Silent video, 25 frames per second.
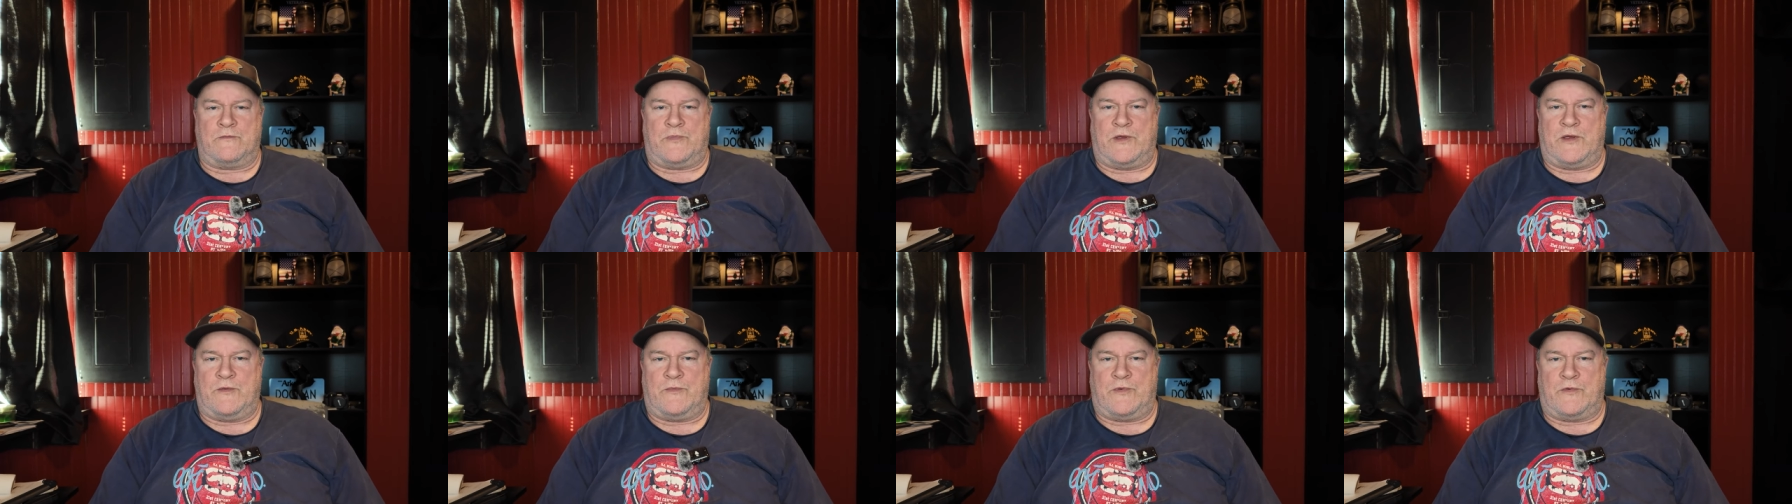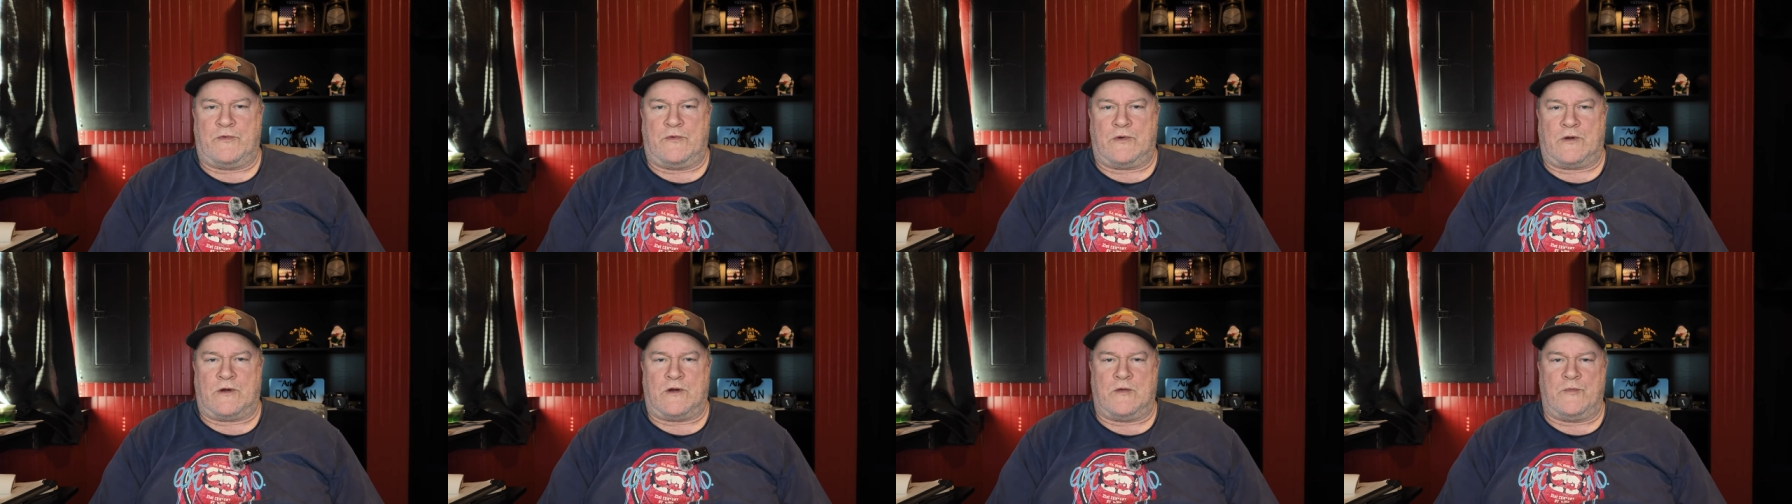
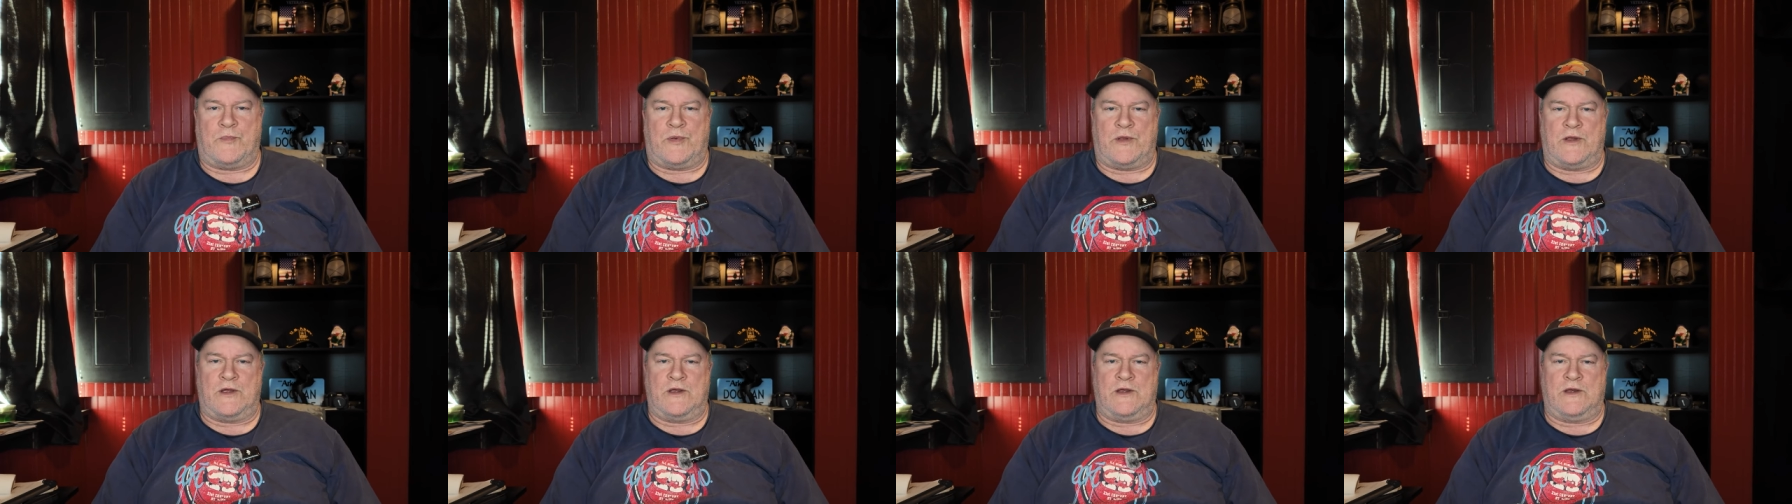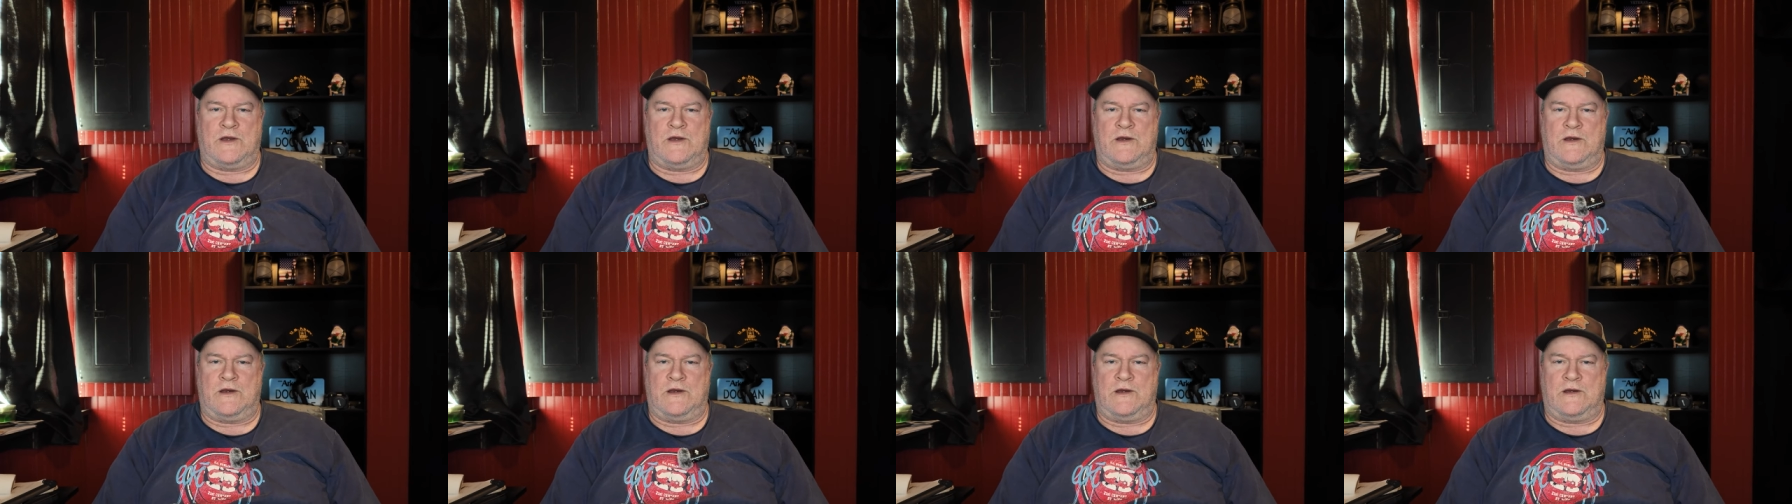people were
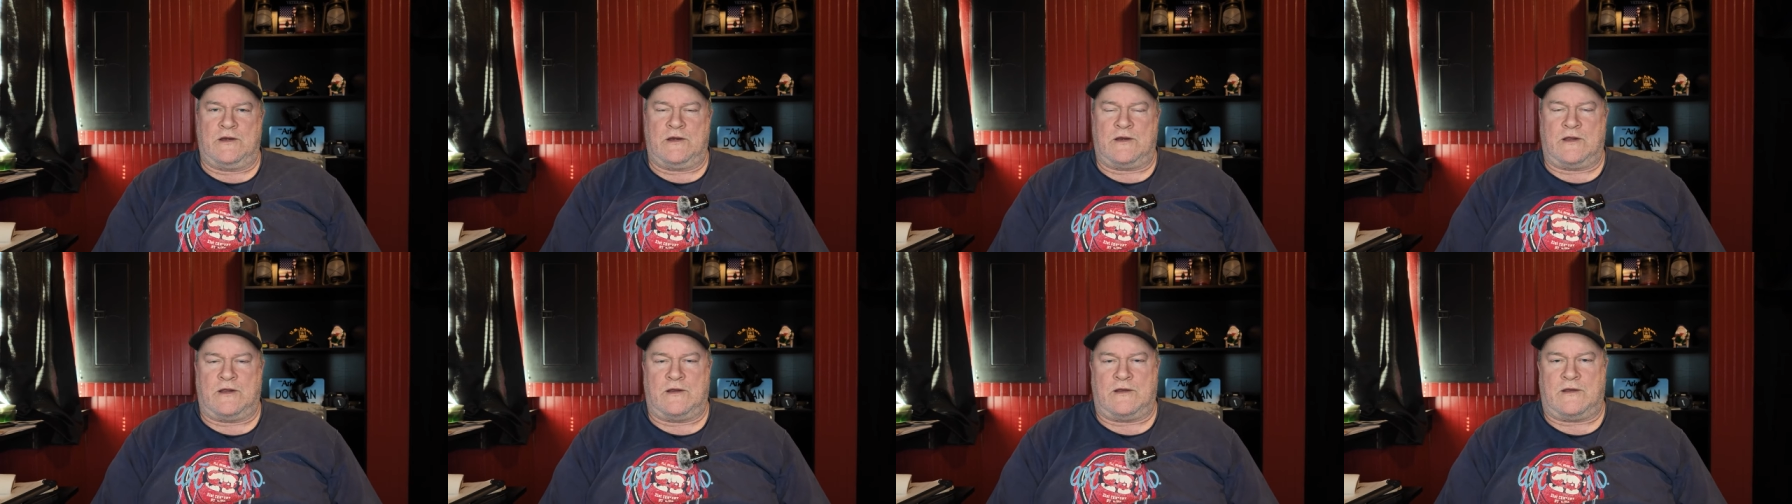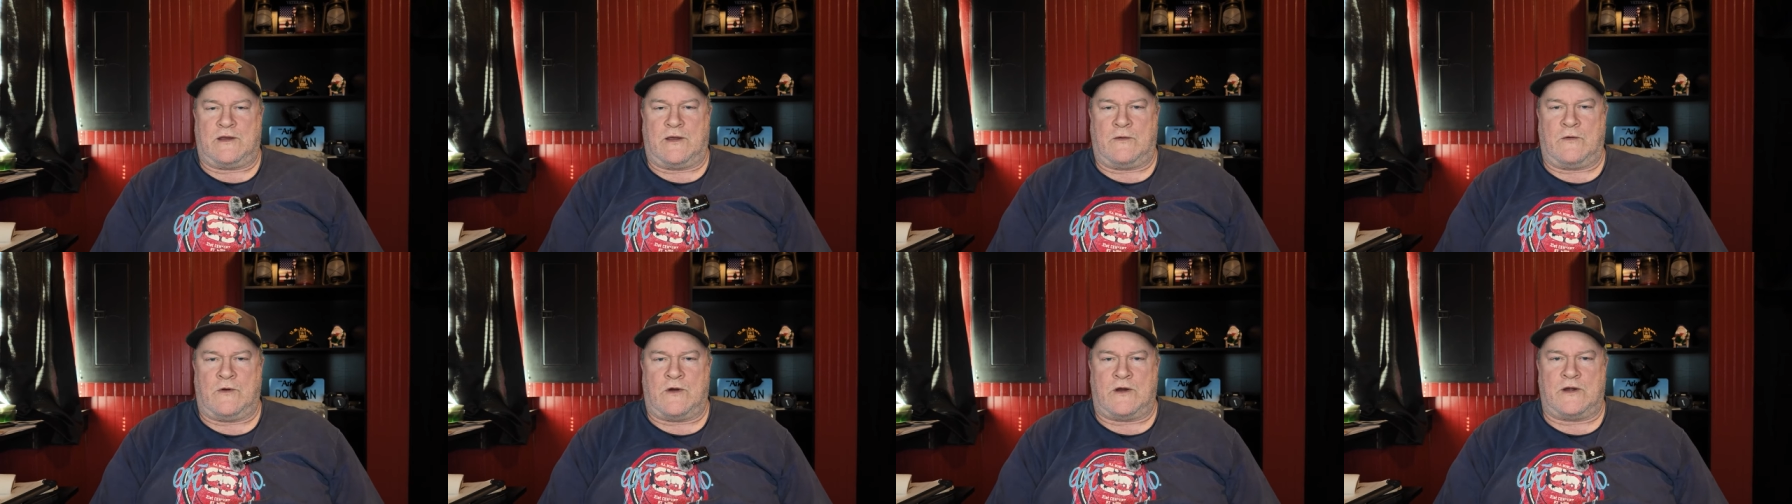complaining that
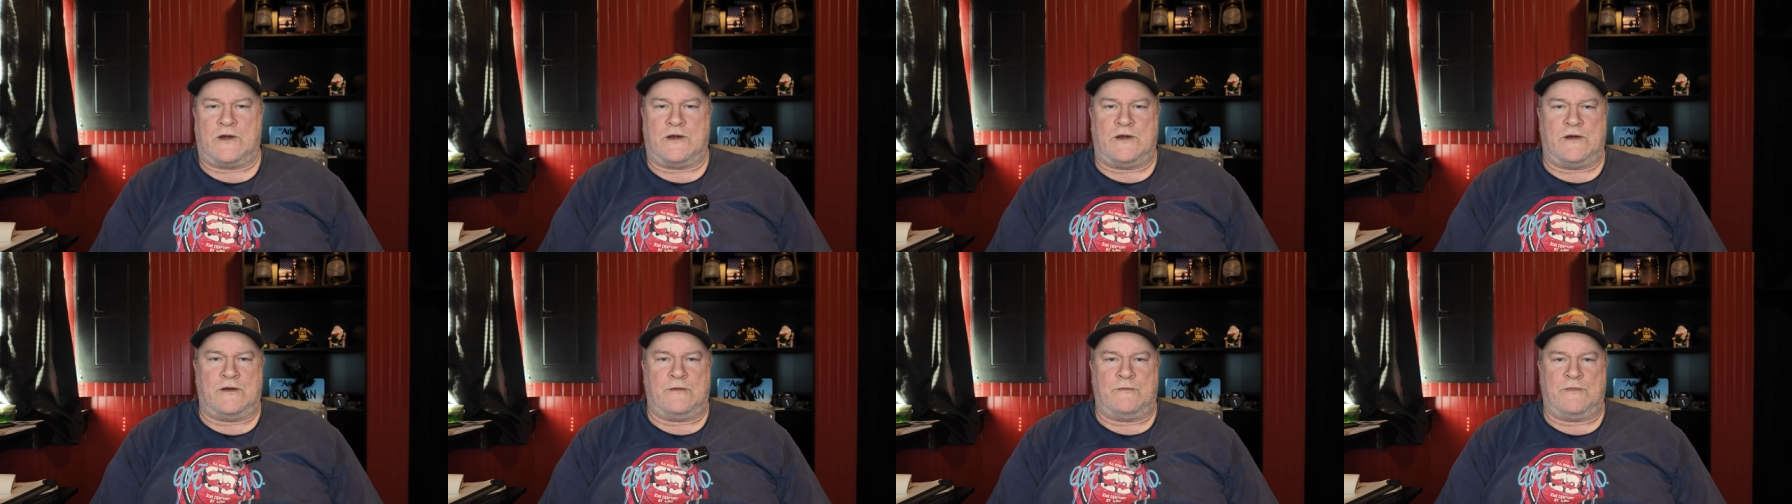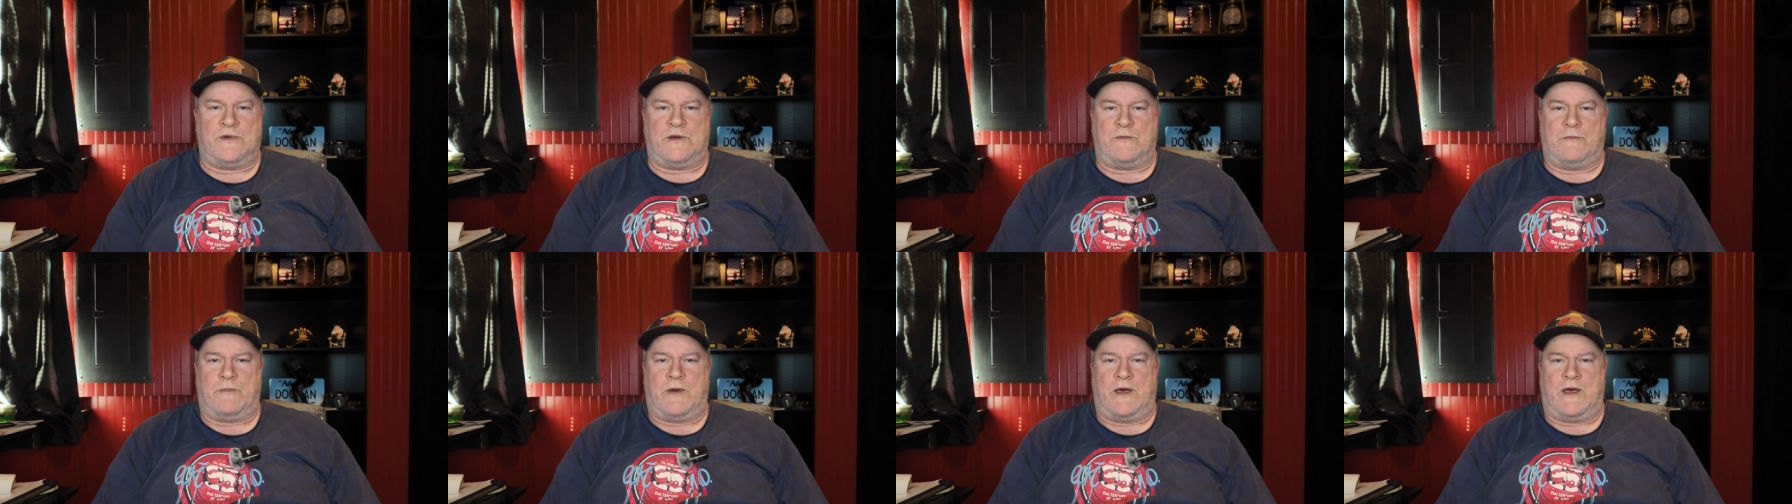they wanted
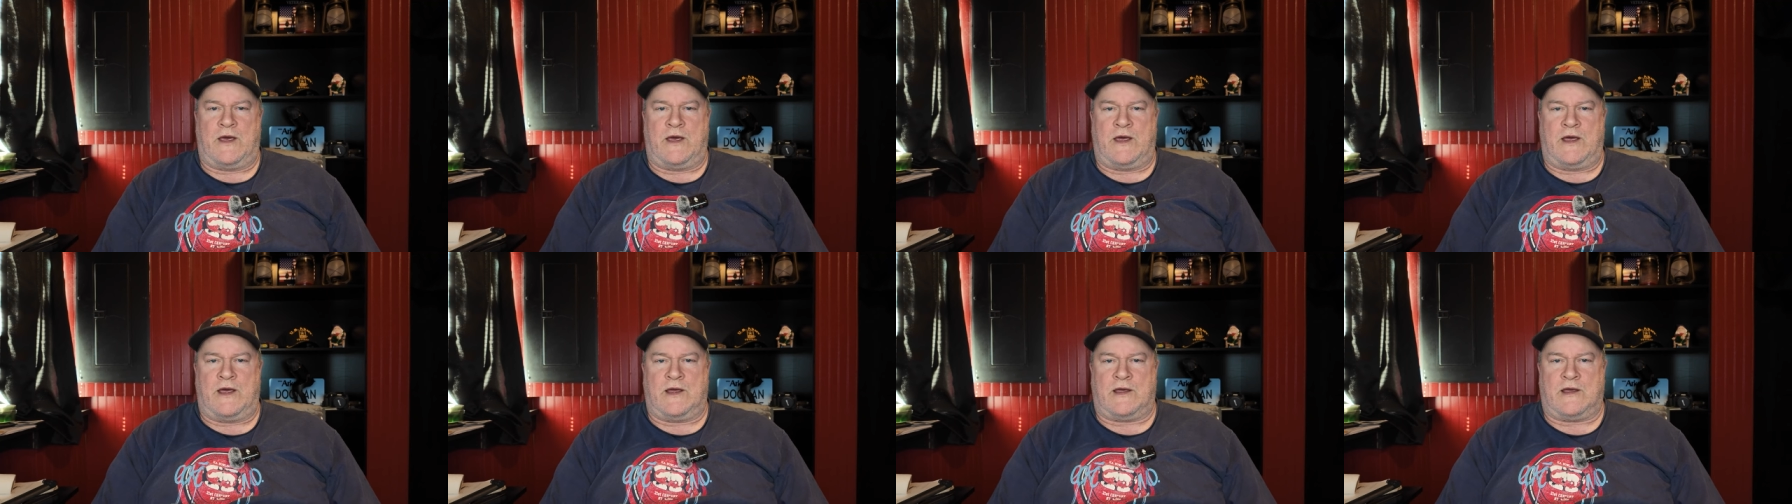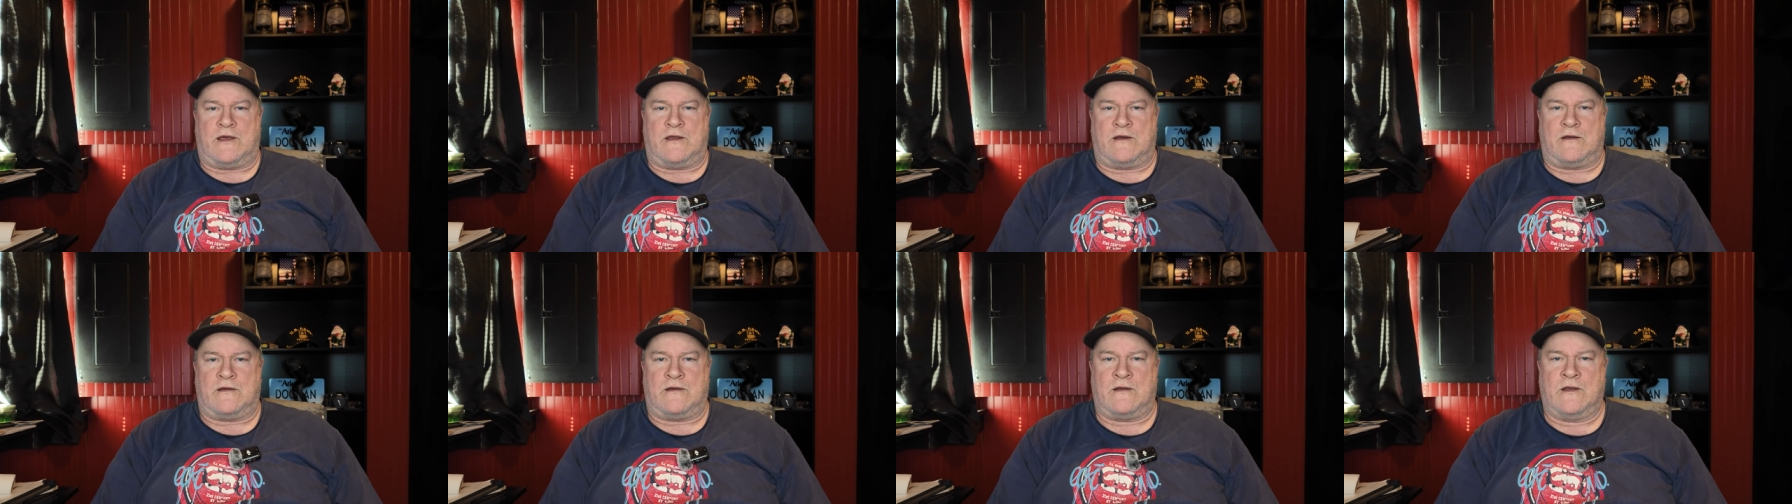them the
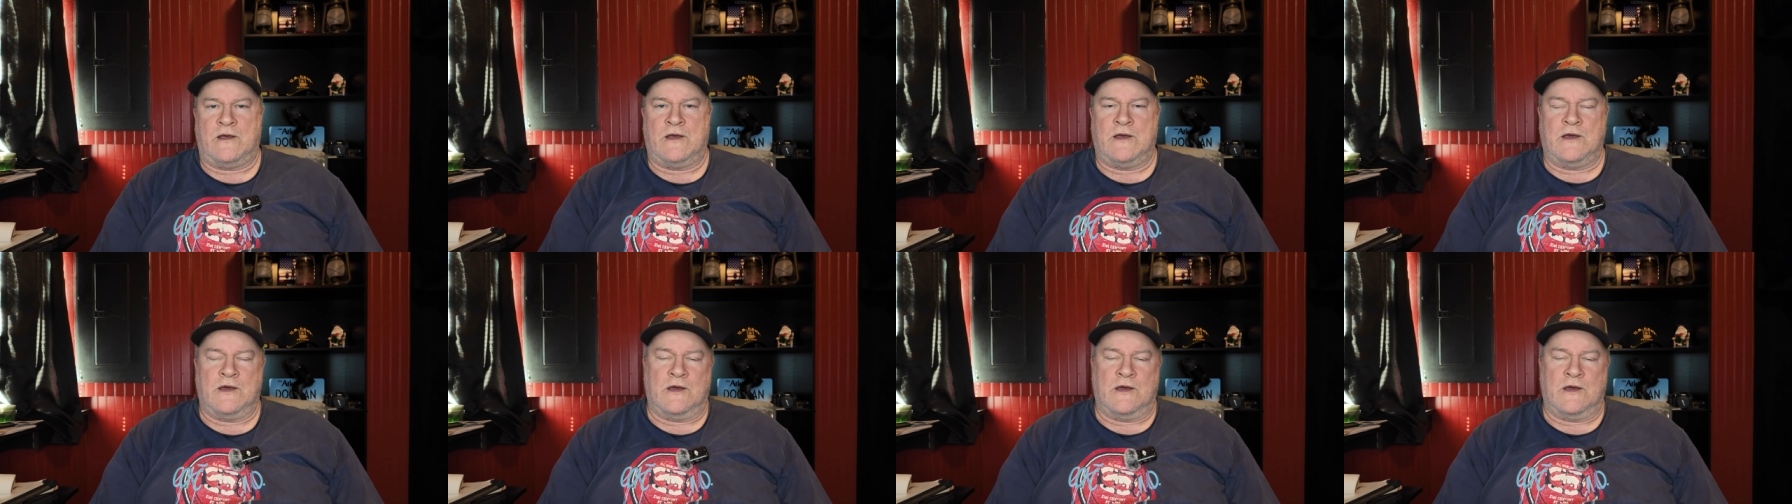back. And